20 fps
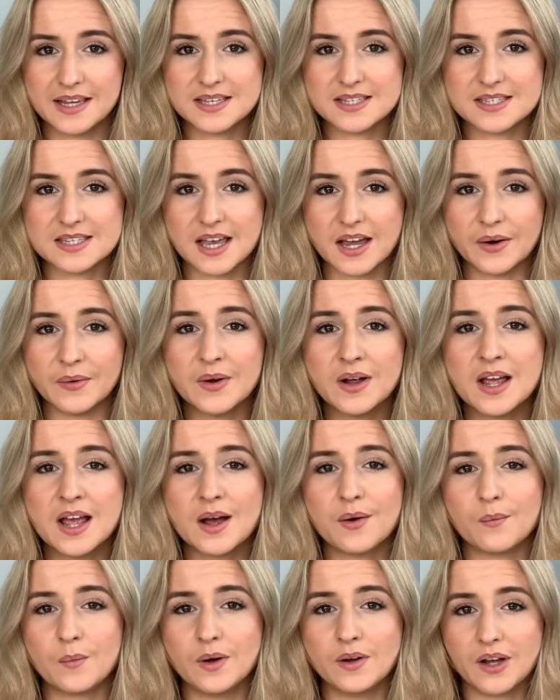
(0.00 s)
So
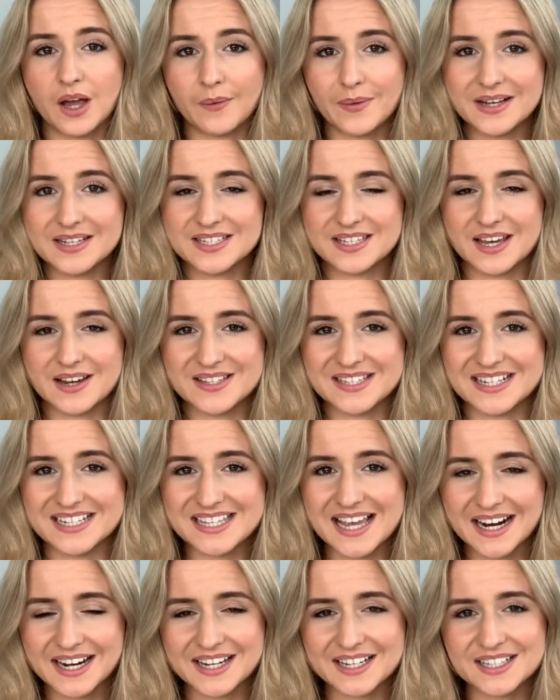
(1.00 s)
we'll go into those in a
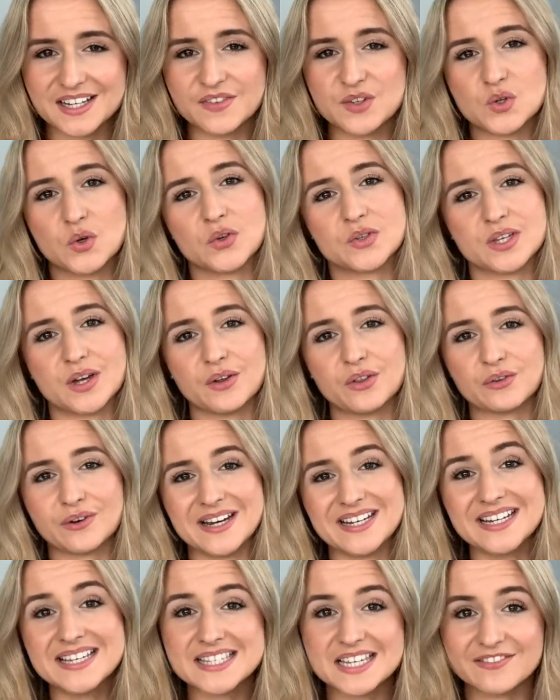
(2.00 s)
second, and there's also 3
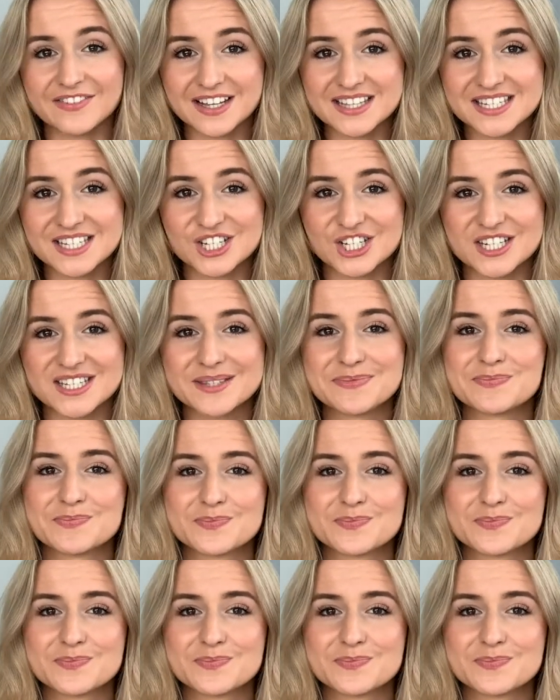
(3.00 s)
disadvantages.